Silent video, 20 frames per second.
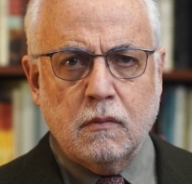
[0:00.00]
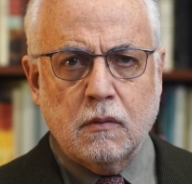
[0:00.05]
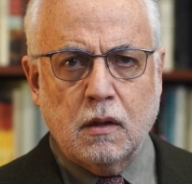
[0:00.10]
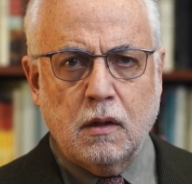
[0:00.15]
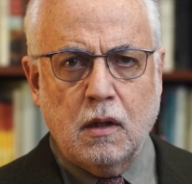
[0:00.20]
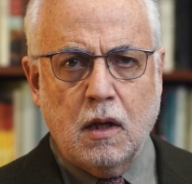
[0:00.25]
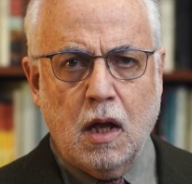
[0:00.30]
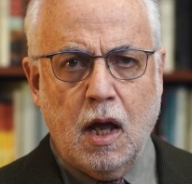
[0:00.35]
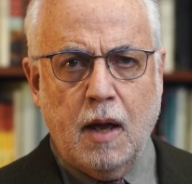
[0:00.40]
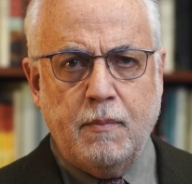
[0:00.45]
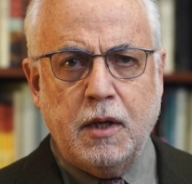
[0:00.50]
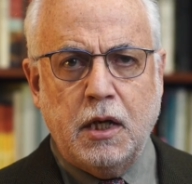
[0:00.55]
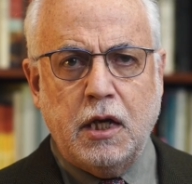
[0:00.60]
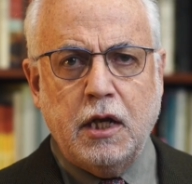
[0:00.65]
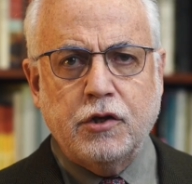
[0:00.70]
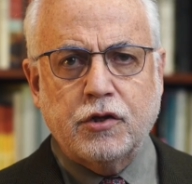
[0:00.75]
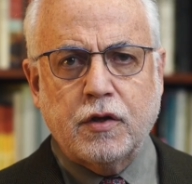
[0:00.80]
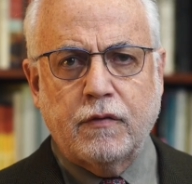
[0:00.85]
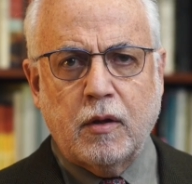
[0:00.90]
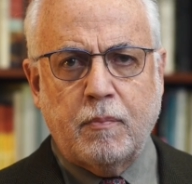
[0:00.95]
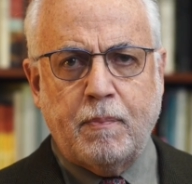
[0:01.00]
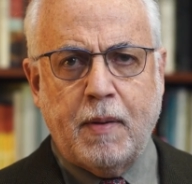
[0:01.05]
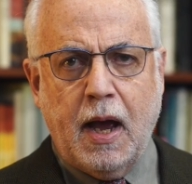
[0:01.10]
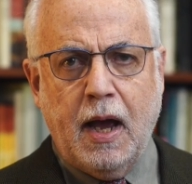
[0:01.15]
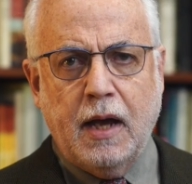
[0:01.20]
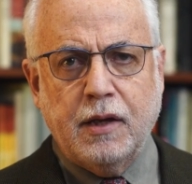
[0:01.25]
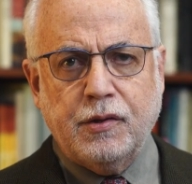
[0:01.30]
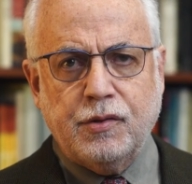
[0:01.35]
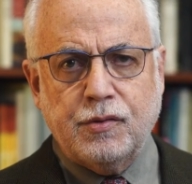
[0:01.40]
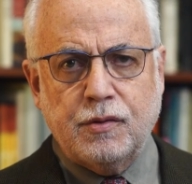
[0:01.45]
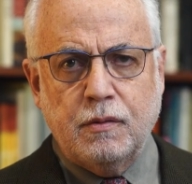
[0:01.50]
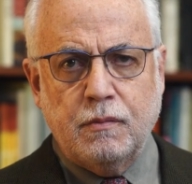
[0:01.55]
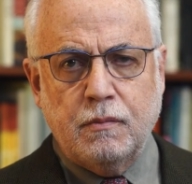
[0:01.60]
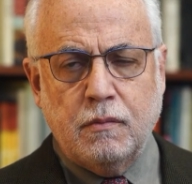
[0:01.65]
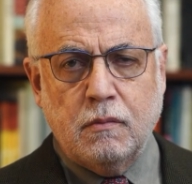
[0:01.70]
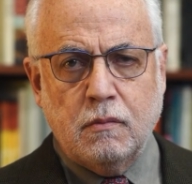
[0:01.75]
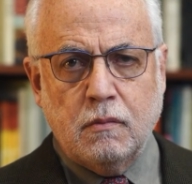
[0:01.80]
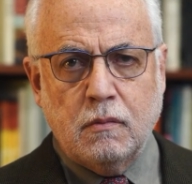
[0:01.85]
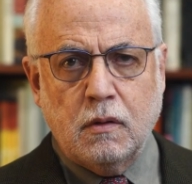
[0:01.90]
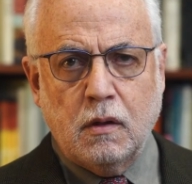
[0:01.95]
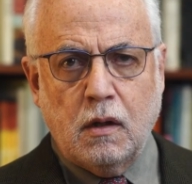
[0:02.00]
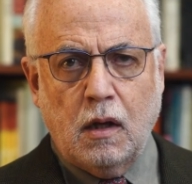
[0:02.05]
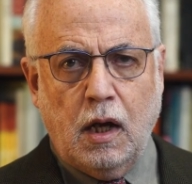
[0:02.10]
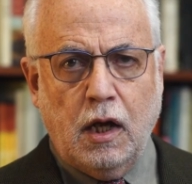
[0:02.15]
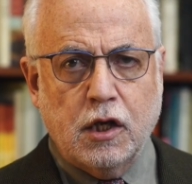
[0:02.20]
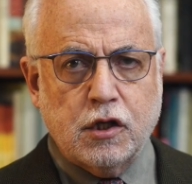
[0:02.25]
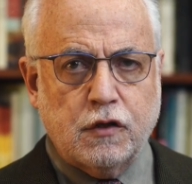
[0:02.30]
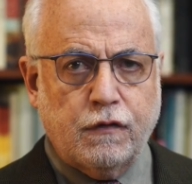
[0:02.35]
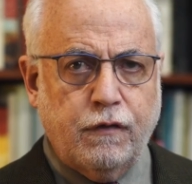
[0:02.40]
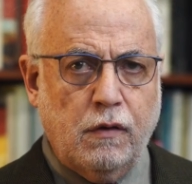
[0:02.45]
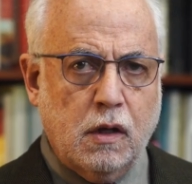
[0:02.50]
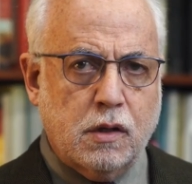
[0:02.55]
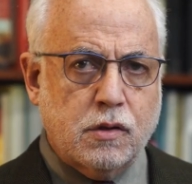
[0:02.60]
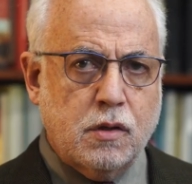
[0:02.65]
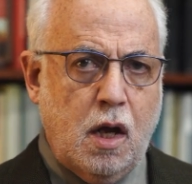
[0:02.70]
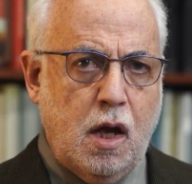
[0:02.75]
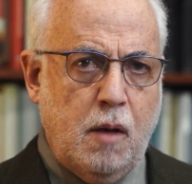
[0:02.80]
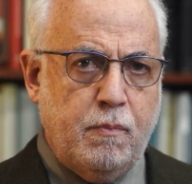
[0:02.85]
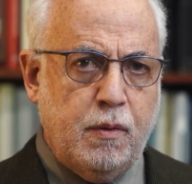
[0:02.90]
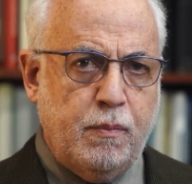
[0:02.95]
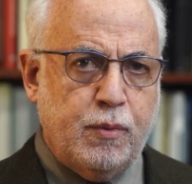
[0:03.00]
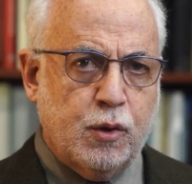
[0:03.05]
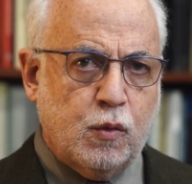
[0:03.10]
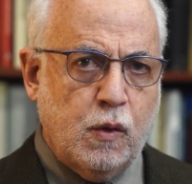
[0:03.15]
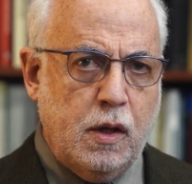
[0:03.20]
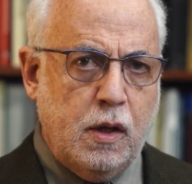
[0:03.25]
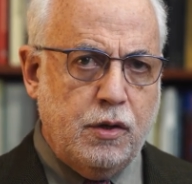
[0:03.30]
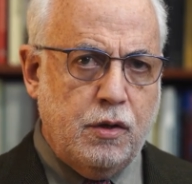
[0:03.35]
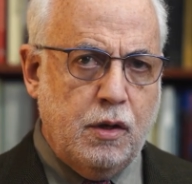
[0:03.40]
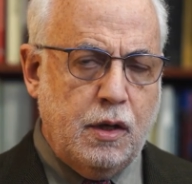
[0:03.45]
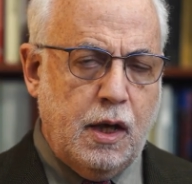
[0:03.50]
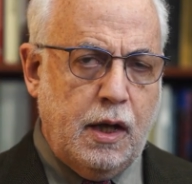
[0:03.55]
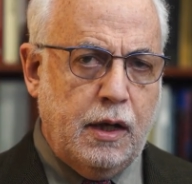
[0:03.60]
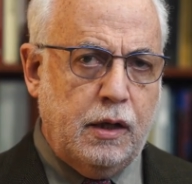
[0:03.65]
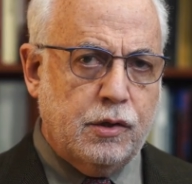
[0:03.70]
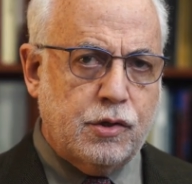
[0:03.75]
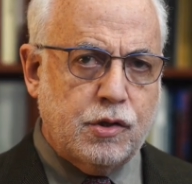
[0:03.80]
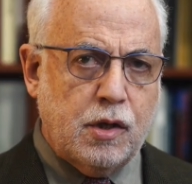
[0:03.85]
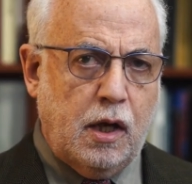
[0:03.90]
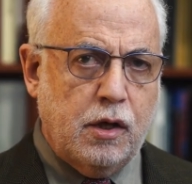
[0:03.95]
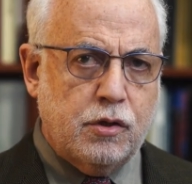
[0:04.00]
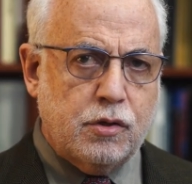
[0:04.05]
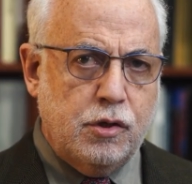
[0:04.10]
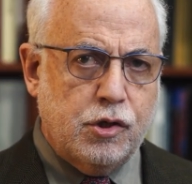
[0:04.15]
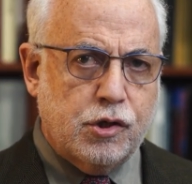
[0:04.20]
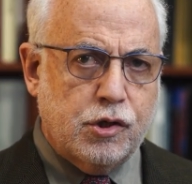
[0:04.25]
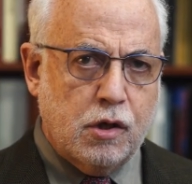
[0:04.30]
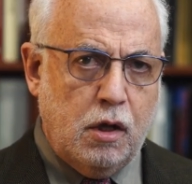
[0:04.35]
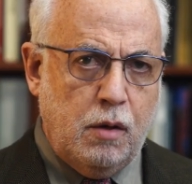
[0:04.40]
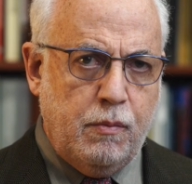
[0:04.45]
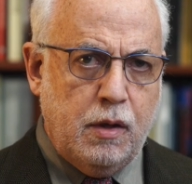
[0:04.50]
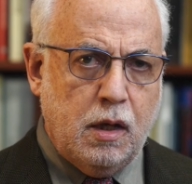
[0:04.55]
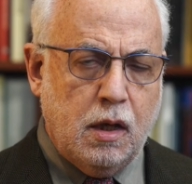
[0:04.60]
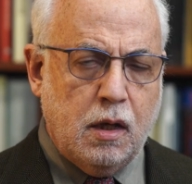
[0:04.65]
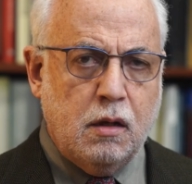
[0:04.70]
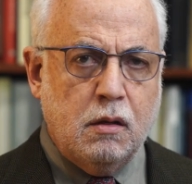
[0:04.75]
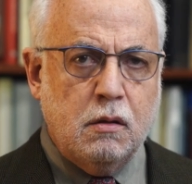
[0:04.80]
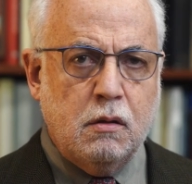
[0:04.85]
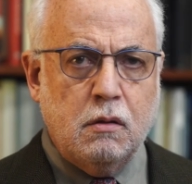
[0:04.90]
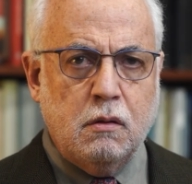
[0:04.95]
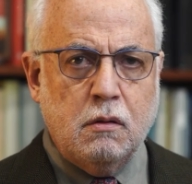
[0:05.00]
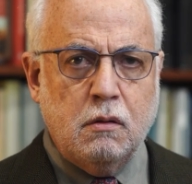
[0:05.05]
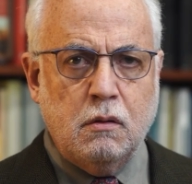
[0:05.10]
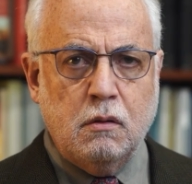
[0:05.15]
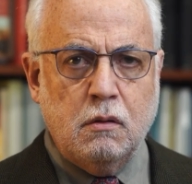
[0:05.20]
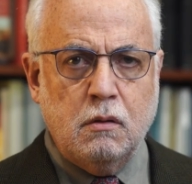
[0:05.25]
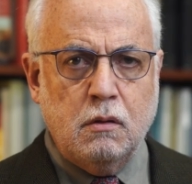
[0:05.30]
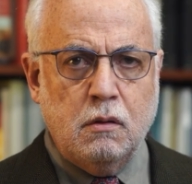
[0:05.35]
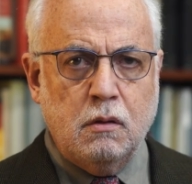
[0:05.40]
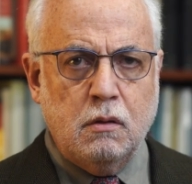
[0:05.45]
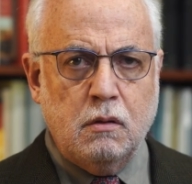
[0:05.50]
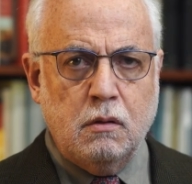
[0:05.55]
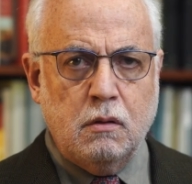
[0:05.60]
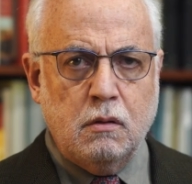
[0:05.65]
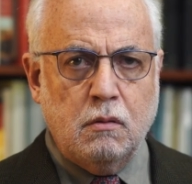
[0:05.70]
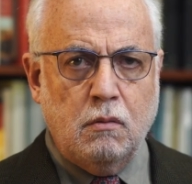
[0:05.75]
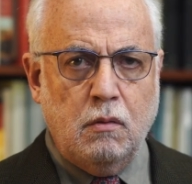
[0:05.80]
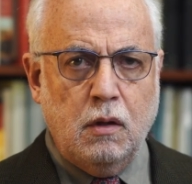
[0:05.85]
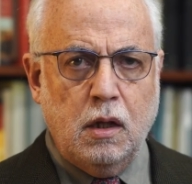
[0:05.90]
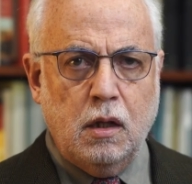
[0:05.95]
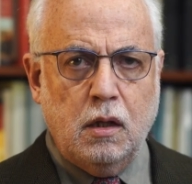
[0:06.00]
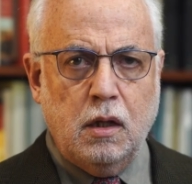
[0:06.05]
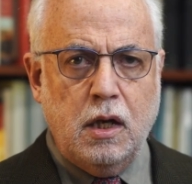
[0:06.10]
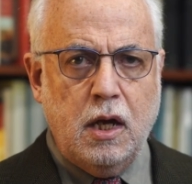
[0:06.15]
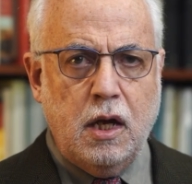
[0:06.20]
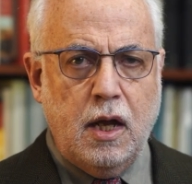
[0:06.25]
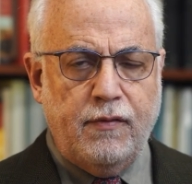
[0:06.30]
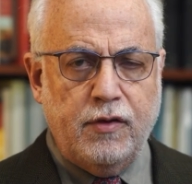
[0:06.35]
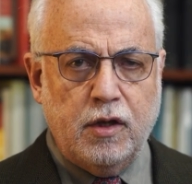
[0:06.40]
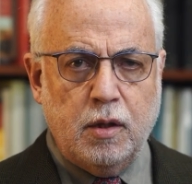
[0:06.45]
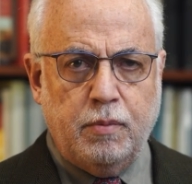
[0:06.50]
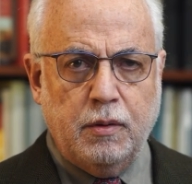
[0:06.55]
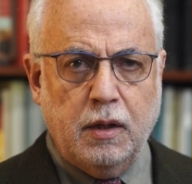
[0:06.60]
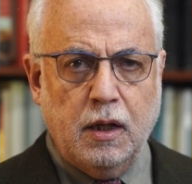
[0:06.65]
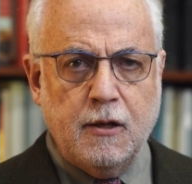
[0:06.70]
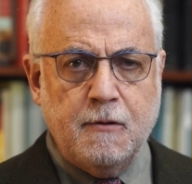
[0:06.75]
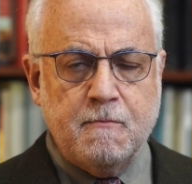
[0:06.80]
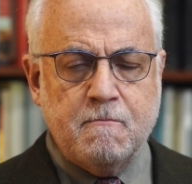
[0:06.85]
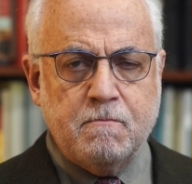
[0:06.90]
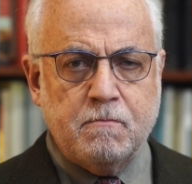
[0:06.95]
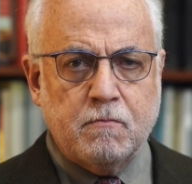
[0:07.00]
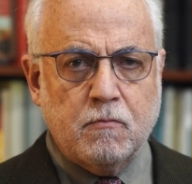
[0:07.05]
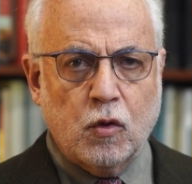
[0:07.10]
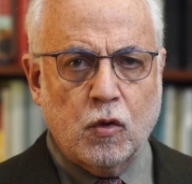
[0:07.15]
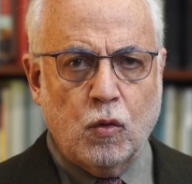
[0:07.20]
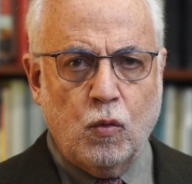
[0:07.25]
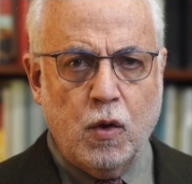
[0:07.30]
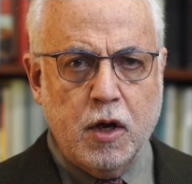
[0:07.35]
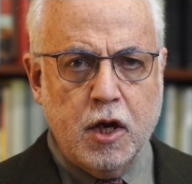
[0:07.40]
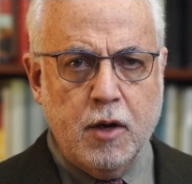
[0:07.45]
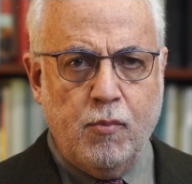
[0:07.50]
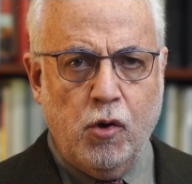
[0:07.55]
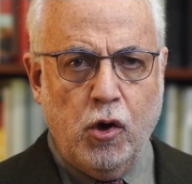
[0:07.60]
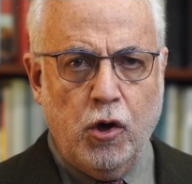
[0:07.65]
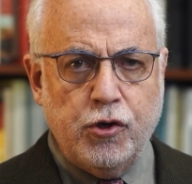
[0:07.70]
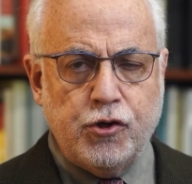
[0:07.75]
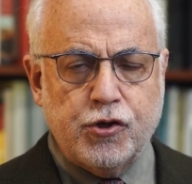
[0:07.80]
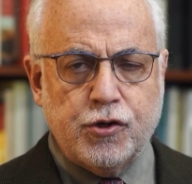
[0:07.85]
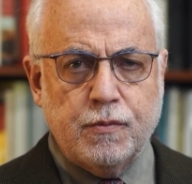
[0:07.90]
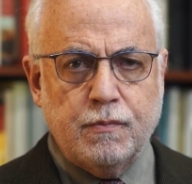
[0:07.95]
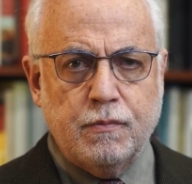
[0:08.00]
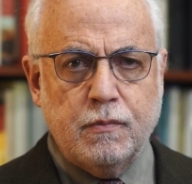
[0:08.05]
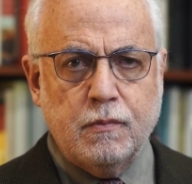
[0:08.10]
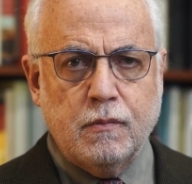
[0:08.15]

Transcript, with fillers: The enmities of the past, as for example between the United States and Germany, will inevitably reemerge.